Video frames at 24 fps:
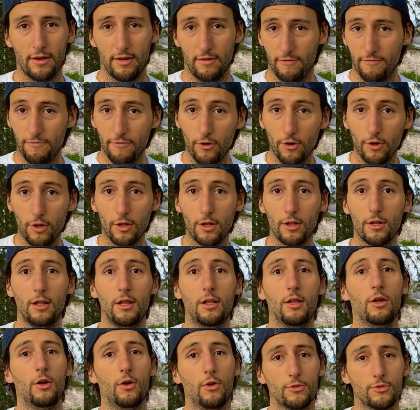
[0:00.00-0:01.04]
full
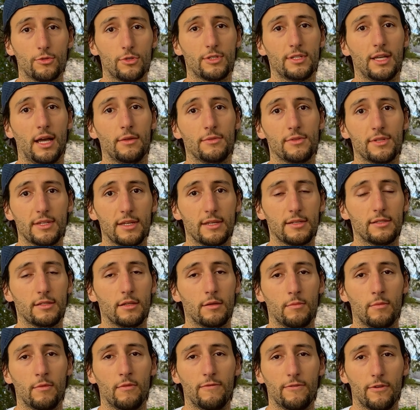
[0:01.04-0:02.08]
ultrasound
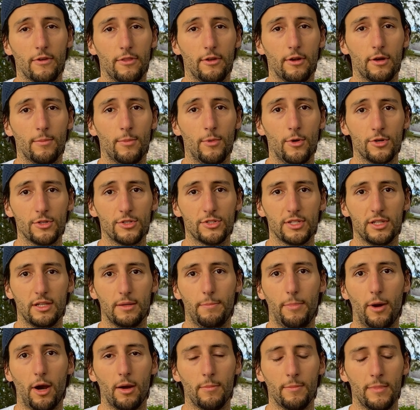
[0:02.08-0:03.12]
system for their emergency
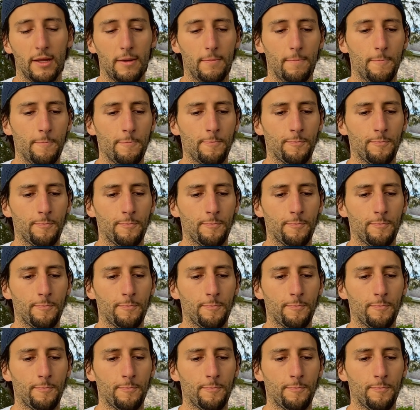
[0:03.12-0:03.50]
department.